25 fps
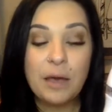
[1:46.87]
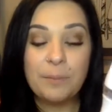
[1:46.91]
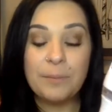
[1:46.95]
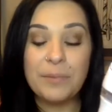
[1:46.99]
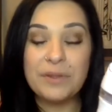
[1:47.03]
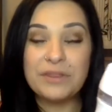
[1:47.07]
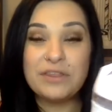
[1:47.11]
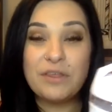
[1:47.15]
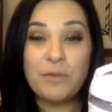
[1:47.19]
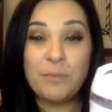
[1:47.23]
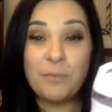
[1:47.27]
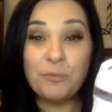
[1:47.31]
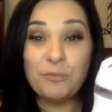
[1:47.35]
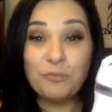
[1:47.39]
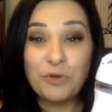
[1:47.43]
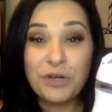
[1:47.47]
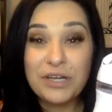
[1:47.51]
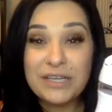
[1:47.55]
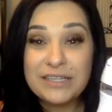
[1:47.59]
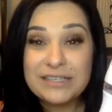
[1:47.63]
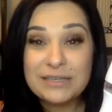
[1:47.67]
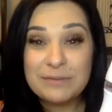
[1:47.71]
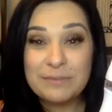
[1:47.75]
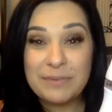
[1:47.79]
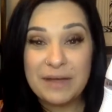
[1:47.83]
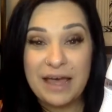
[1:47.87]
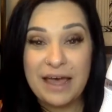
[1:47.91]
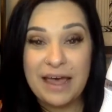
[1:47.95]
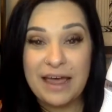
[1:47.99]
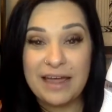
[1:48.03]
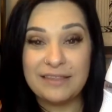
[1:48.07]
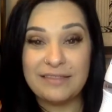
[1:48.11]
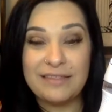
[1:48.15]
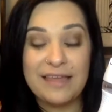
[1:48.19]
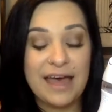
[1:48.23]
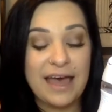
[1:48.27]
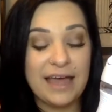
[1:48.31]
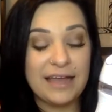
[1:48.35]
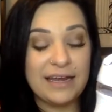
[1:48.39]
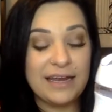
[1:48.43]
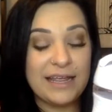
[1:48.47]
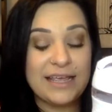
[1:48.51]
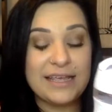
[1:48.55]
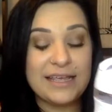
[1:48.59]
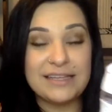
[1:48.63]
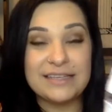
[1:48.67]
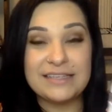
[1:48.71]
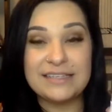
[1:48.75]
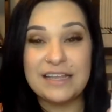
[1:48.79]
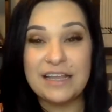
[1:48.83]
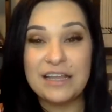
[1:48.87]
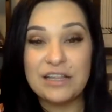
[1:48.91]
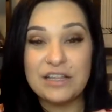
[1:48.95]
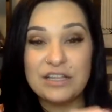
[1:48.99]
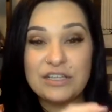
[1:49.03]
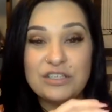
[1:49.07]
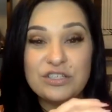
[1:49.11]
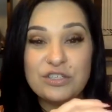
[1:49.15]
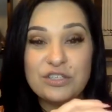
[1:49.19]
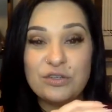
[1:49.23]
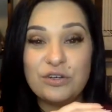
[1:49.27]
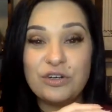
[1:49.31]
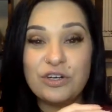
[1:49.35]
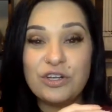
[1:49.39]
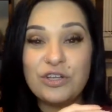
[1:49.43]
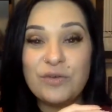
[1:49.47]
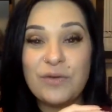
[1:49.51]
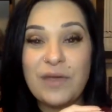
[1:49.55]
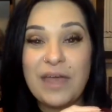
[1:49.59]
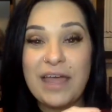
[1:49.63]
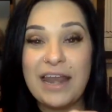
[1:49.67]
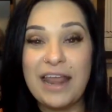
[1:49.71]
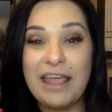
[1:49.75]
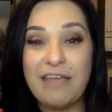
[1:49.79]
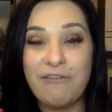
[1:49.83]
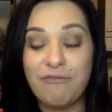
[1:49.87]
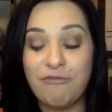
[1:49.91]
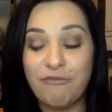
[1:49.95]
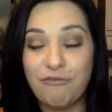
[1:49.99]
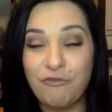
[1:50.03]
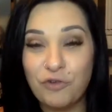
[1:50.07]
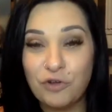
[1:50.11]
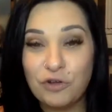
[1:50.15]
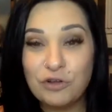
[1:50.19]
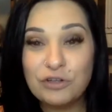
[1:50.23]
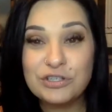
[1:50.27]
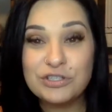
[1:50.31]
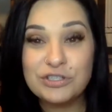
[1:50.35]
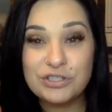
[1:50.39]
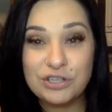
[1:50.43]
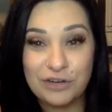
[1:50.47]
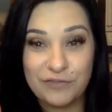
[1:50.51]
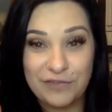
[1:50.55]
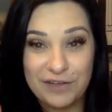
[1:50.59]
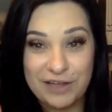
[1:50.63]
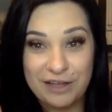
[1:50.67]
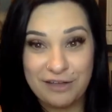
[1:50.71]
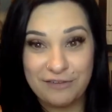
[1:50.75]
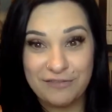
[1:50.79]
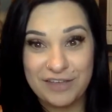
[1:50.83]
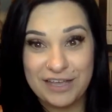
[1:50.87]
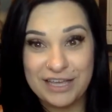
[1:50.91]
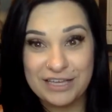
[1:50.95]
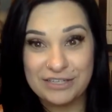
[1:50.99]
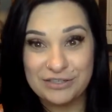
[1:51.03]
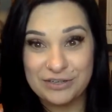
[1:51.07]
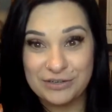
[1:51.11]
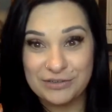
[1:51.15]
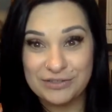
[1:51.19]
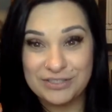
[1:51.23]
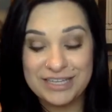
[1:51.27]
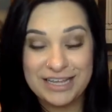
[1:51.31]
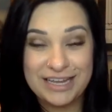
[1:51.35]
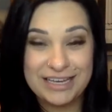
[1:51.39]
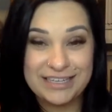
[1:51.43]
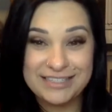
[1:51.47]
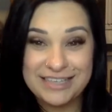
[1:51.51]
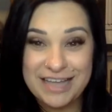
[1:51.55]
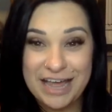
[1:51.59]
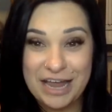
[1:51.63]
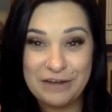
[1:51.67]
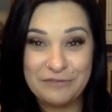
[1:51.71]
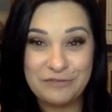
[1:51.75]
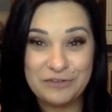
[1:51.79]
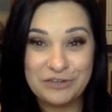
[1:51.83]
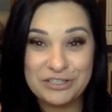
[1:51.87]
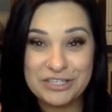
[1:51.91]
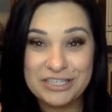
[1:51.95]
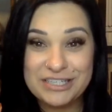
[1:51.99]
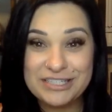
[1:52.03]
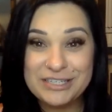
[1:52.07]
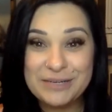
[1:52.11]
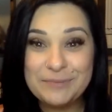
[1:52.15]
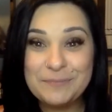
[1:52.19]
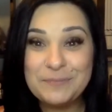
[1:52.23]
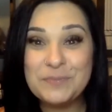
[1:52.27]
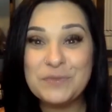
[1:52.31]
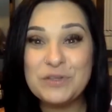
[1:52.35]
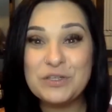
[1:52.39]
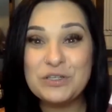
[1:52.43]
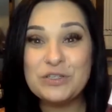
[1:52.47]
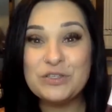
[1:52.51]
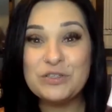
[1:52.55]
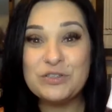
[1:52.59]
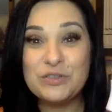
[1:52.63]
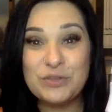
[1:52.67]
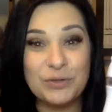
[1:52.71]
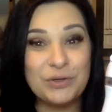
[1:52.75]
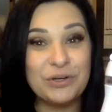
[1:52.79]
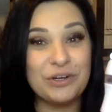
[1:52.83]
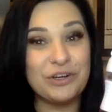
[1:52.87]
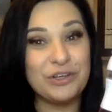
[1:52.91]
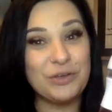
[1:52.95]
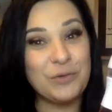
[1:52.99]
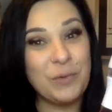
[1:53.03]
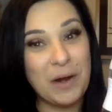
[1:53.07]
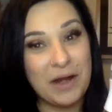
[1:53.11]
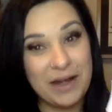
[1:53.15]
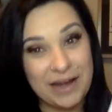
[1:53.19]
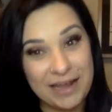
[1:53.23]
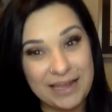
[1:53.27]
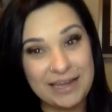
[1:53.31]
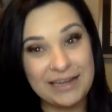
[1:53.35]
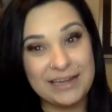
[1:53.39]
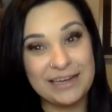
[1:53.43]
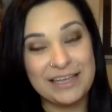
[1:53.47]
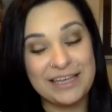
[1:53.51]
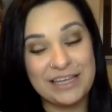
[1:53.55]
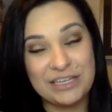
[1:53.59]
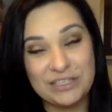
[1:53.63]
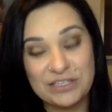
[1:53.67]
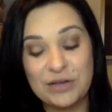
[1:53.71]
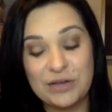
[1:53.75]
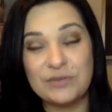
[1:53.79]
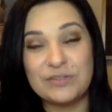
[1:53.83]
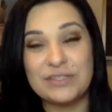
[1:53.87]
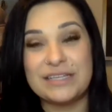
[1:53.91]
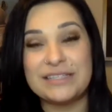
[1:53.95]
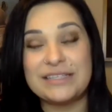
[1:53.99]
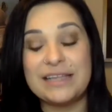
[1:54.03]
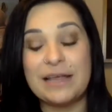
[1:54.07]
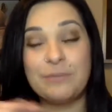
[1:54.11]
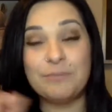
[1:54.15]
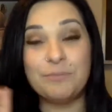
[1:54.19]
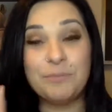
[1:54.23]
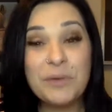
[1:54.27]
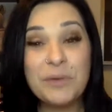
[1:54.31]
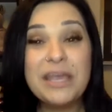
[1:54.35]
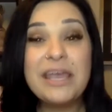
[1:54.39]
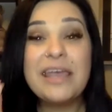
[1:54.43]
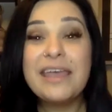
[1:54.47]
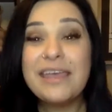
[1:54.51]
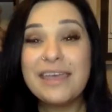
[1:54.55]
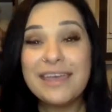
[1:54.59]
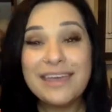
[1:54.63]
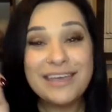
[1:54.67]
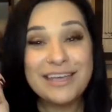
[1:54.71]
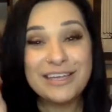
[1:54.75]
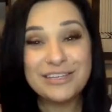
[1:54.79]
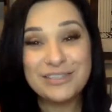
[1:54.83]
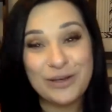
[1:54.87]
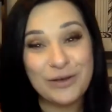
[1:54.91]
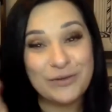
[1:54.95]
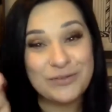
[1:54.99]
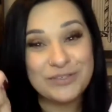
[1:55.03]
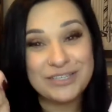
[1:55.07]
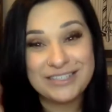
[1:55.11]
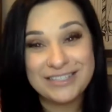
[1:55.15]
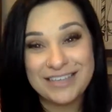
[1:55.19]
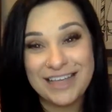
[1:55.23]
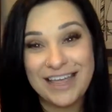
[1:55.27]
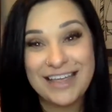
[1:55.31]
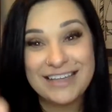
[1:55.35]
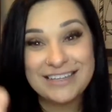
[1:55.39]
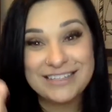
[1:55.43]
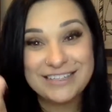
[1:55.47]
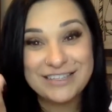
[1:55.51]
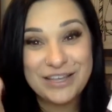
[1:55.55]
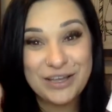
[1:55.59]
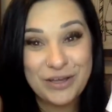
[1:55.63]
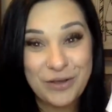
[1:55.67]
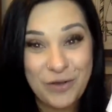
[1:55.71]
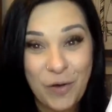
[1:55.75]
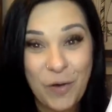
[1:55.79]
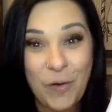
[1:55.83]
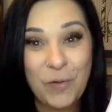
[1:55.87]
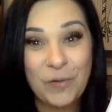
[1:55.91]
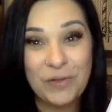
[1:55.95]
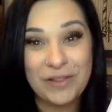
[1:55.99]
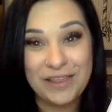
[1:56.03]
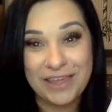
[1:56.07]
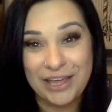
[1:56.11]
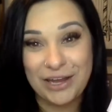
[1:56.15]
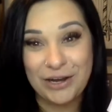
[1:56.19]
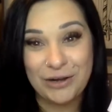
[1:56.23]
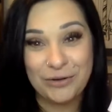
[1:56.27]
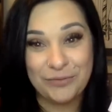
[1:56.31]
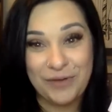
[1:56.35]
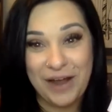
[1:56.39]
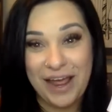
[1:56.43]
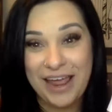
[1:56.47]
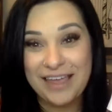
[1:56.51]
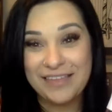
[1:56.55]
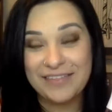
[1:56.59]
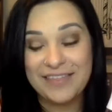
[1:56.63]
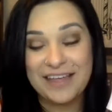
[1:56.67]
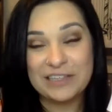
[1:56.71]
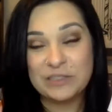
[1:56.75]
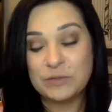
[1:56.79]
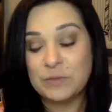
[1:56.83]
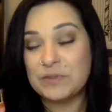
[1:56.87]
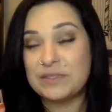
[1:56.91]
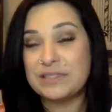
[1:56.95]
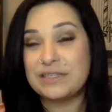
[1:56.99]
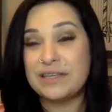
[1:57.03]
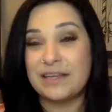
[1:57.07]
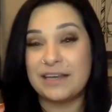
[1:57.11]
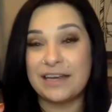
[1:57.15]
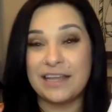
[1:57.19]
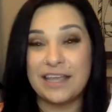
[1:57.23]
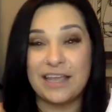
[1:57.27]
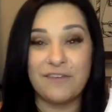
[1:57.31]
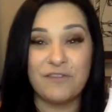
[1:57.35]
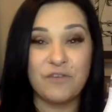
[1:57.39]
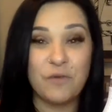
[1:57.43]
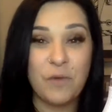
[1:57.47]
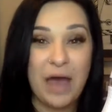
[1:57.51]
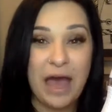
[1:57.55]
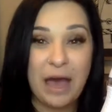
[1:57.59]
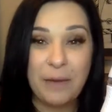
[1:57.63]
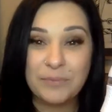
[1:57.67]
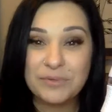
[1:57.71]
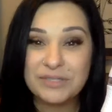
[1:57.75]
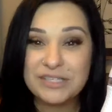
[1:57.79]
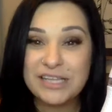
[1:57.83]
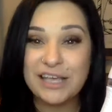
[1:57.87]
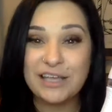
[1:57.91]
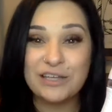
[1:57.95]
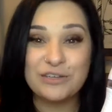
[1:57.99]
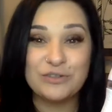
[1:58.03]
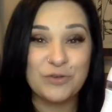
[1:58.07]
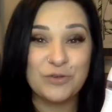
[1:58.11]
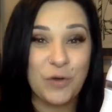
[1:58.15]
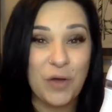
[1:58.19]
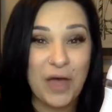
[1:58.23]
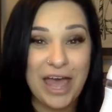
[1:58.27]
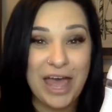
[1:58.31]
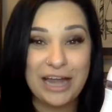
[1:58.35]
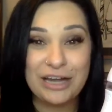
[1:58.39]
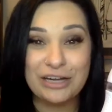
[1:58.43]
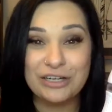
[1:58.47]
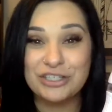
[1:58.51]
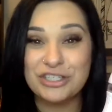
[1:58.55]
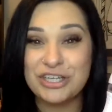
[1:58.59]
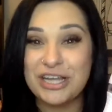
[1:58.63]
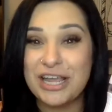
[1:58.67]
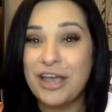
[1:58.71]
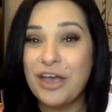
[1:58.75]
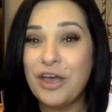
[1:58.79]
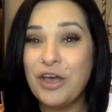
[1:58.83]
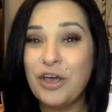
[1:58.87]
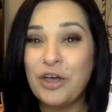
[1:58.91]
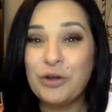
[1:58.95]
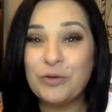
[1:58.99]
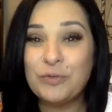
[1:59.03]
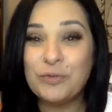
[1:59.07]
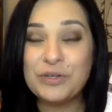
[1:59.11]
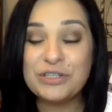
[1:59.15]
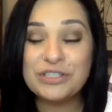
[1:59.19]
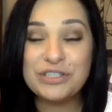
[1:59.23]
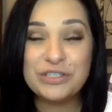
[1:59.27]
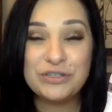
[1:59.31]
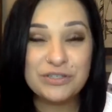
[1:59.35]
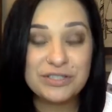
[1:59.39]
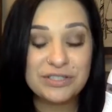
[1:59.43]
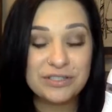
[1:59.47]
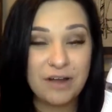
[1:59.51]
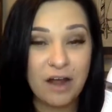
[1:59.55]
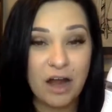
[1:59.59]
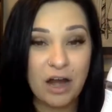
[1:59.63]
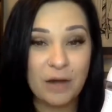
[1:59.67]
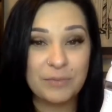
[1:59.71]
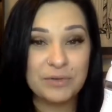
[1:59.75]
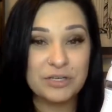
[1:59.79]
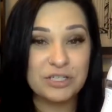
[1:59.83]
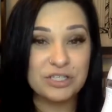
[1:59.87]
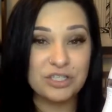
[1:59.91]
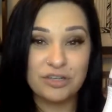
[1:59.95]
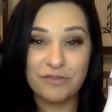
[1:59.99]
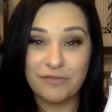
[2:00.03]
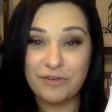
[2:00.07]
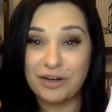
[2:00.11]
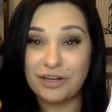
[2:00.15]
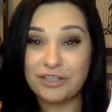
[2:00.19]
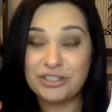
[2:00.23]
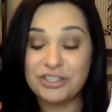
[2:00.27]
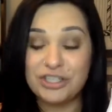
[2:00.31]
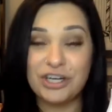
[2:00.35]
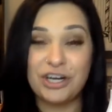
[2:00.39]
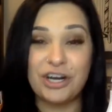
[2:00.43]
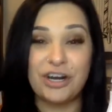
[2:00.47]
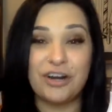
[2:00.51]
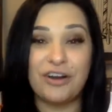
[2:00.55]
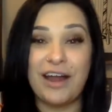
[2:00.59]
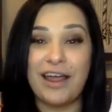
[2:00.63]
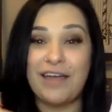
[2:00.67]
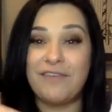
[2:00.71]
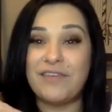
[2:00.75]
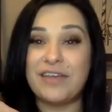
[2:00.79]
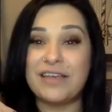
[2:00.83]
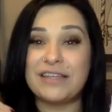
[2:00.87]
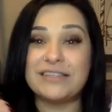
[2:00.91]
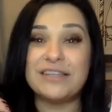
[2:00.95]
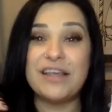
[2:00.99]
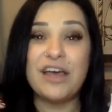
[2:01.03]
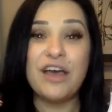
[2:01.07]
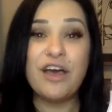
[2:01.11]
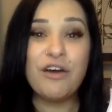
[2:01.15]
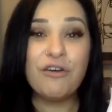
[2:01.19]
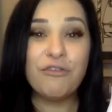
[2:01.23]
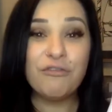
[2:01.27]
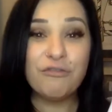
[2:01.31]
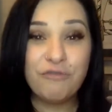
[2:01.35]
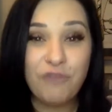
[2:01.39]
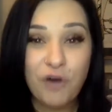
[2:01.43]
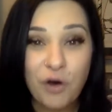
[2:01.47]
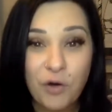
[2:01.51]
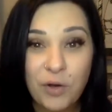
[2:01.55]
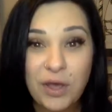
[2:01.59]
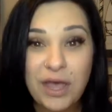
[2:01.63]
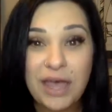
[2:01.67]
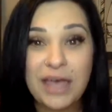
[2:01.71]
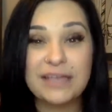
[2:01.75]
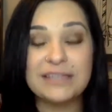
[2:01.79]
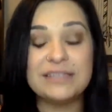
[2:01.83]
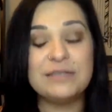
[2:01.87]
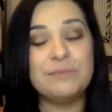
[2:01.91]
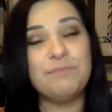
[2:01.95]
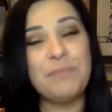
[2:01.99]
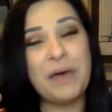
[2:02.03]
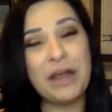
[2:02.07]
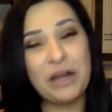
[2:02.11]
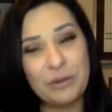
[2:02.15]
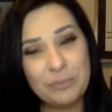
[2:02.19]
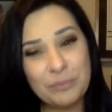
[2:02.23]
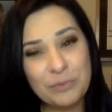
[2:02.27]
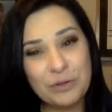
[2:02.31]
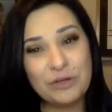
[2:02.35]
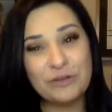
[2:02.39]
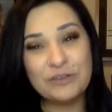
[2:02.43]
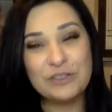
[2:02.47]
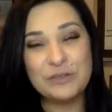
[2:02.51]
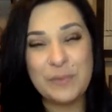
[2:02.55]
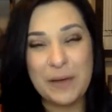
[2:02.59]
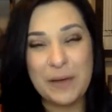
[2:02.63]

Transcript: But the reason behind that is the sooner you get a full serving of ketones inside of your system, the sooner you are in ketosis. And being in ketosis is the goal here, right? That's what's going to give you appetite control, energy, reduced carbon sugar cravings, focus, better moods,